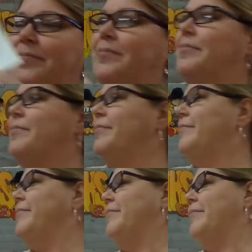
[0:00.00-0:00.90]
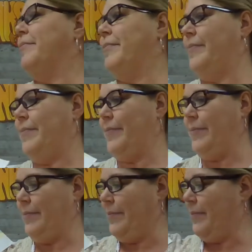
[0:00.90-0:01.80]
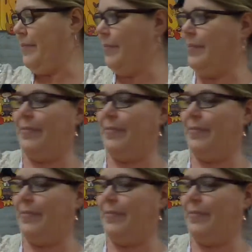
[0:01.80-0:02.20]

No one is speaking in this clip.